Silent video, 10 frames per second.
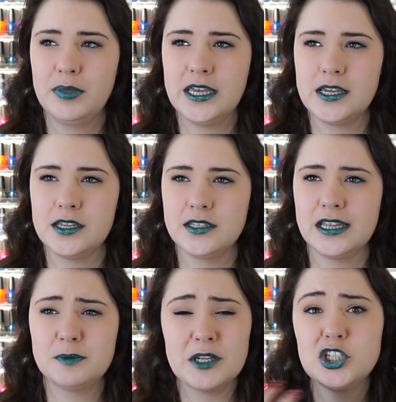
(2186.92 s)
because
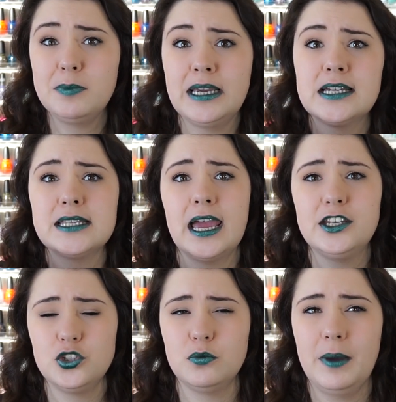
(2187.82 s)
especially because I
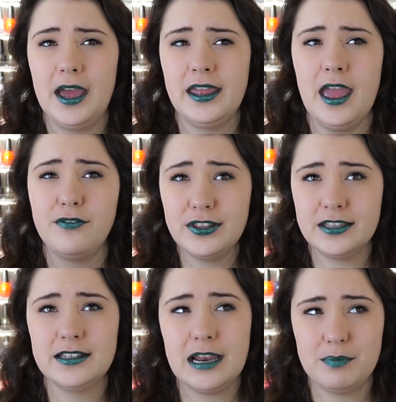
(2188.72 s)
do buy
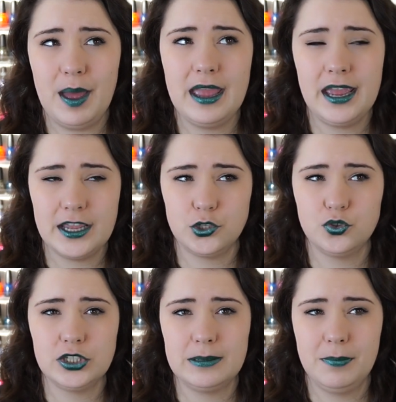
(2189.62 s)
everything that I buy I
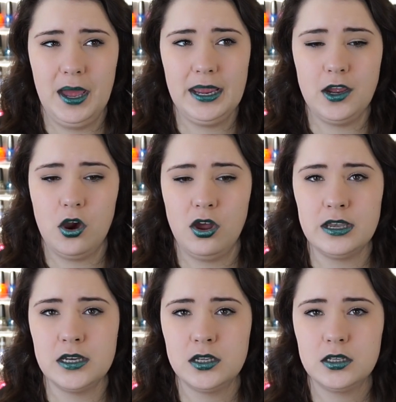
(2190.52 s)
usually buy
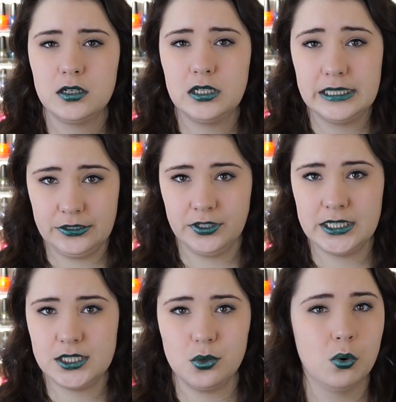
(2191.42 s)
on
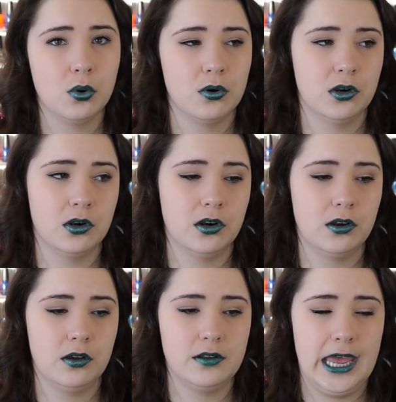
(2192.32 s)
clearance
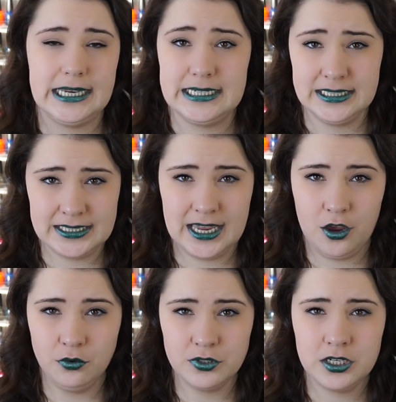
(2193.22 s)
or at
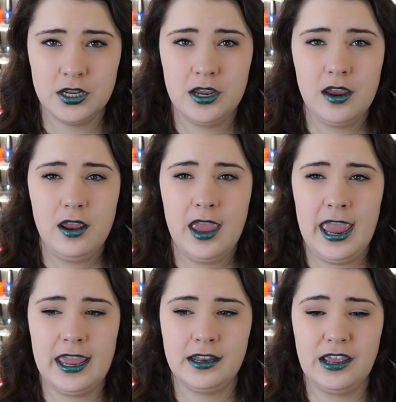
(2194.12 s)
discount
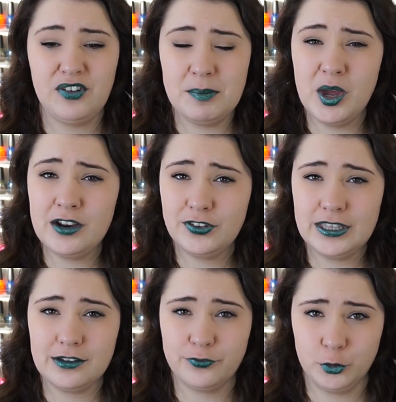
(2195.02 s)
and if I bought
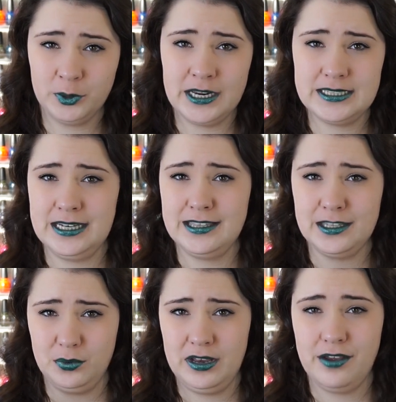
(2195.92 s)
everything at full price then I
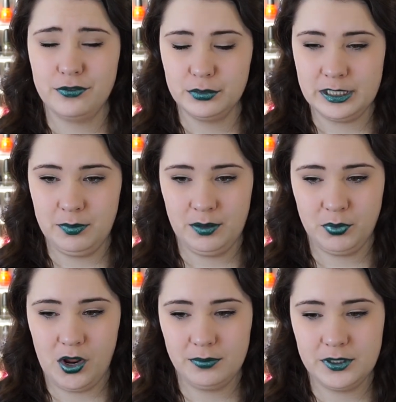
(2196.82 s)
think we'd have a really
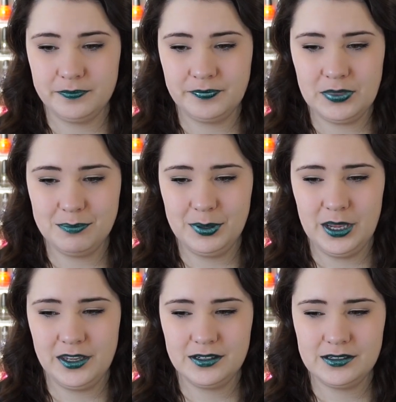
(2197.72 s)
big problem
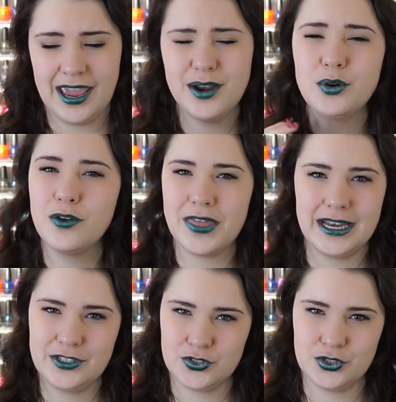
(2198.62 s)
but I don't know if
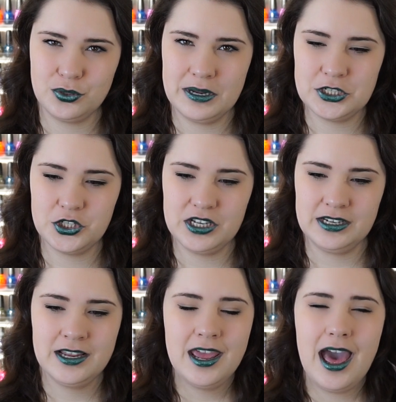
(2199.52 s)
that answers your
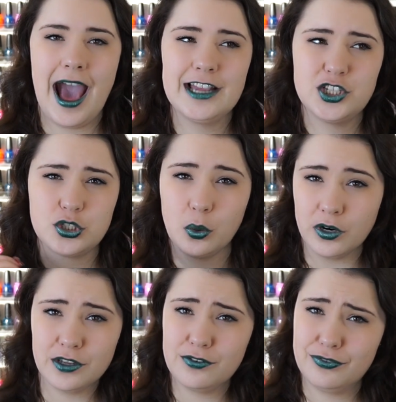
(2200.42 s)
question I
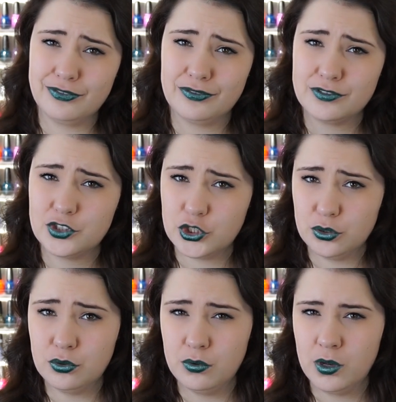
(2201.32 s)
sort of
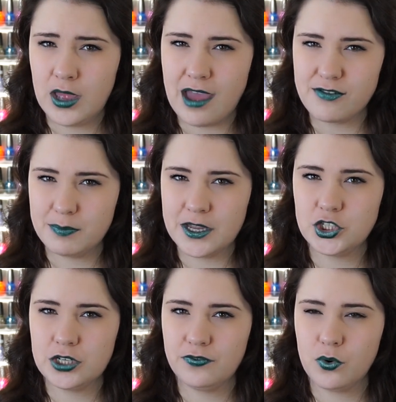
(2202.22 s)
do have a
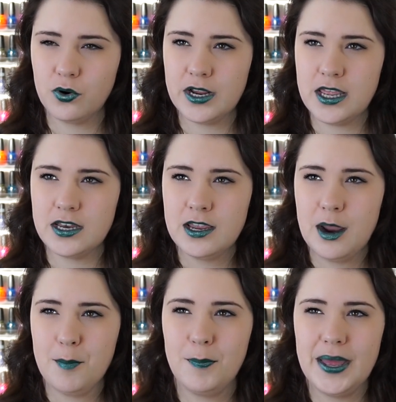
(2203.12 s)
budget for it
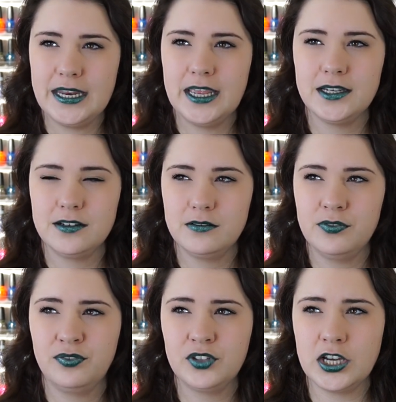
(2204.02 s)
but it
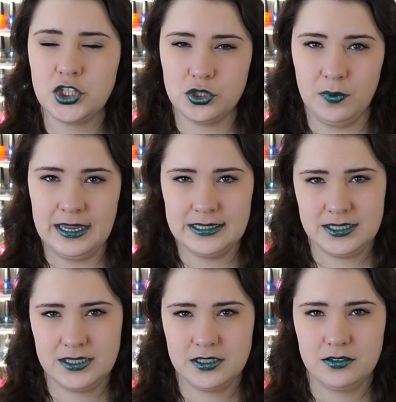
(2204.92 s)

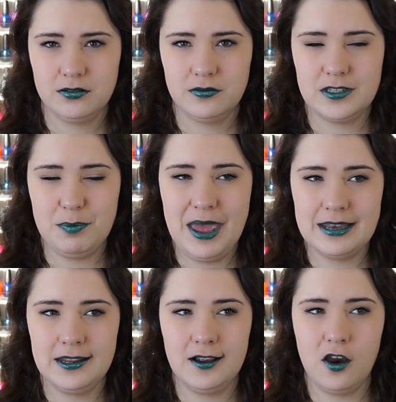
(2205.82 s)
fluctuates
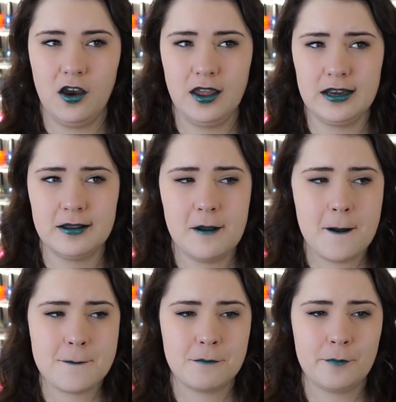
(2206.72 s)
depending on
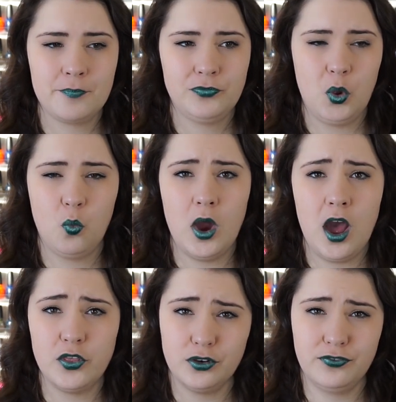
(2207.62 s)

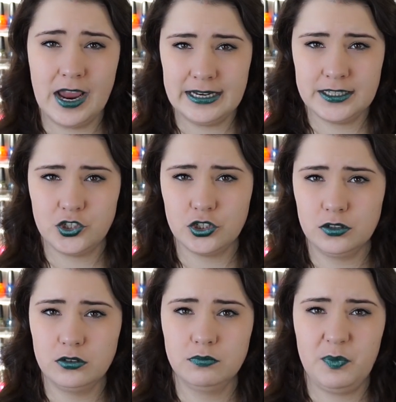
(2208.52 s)
what other
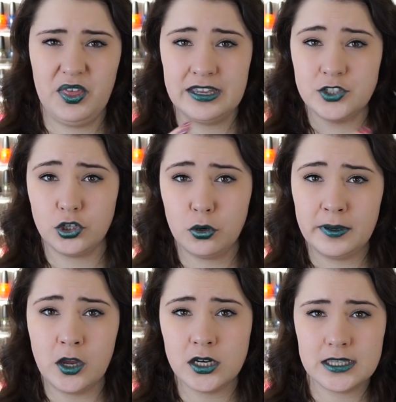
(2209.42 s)
financial things are
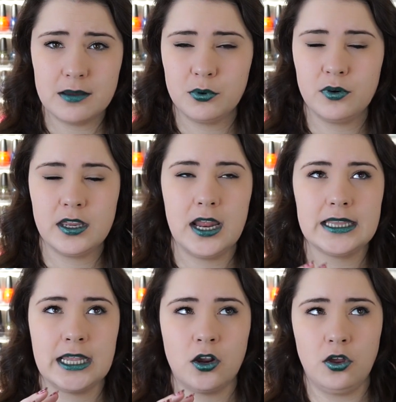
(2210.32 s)
going on at that point
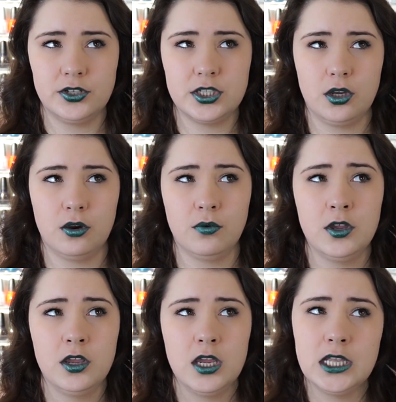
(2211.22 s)
and then
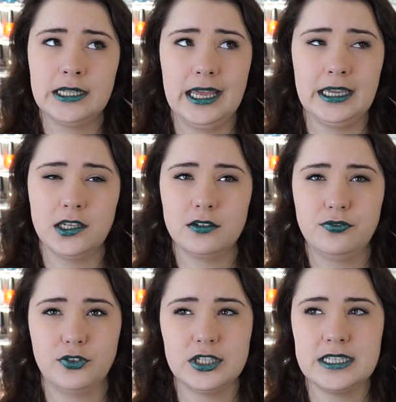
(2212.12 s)
also like
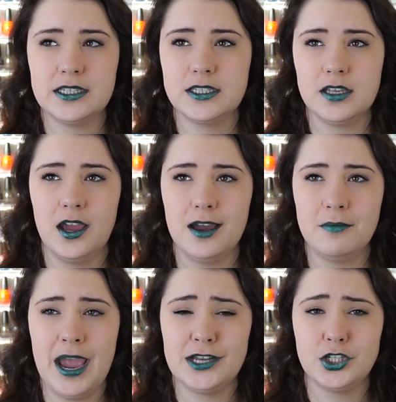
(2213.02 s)
for instance
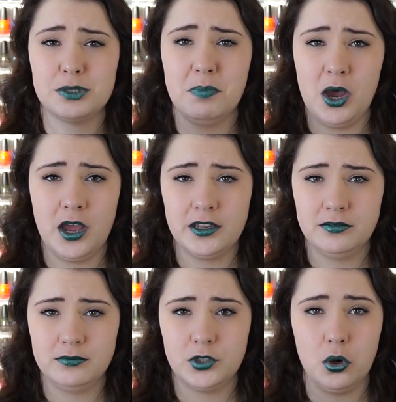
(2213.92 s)
um, I just bought
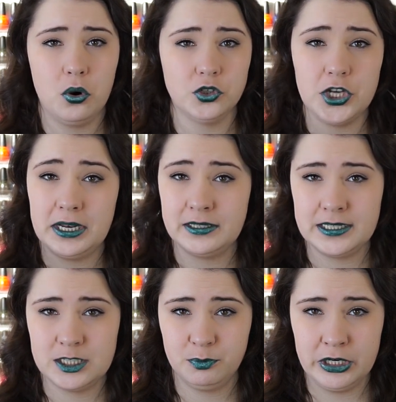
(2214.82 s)
the whole China
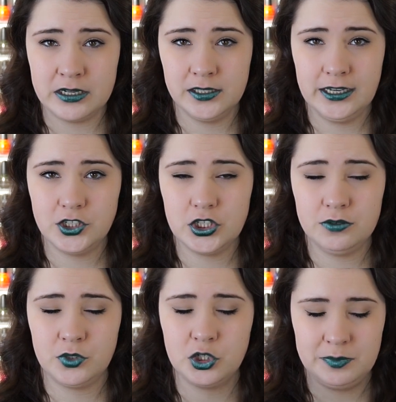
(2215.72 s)
Glaze spring
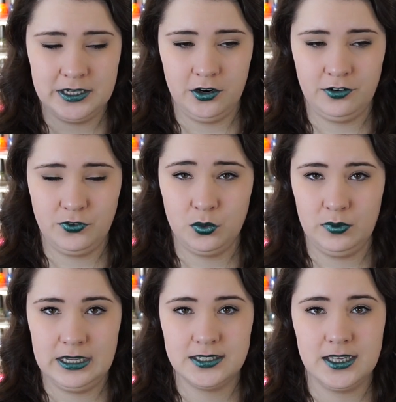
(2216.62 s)
collection which will be here in a few
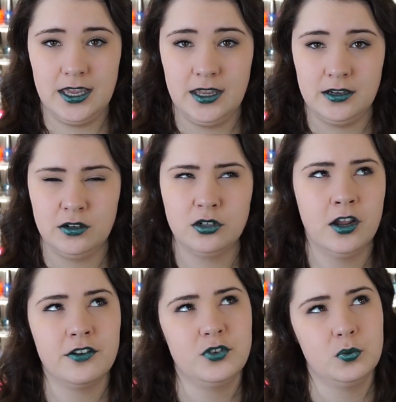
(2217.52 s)
weeks and or
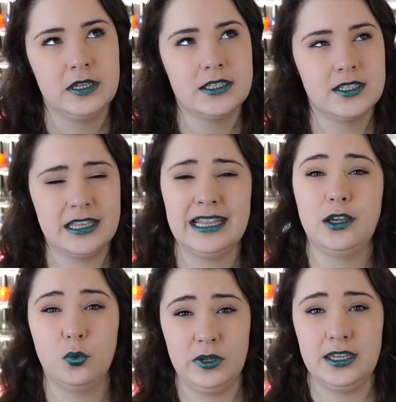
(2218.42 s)
not a few weeks in
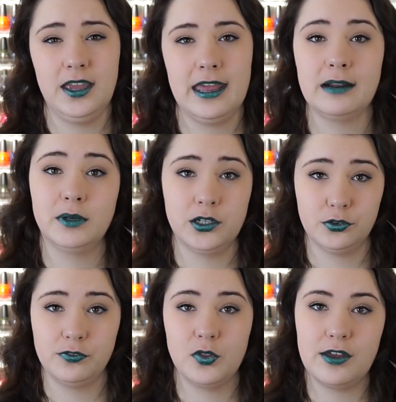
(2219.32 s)
like a week and I'm
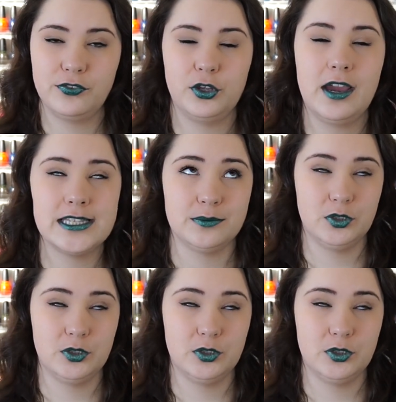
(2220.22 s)
gonna review that for you guys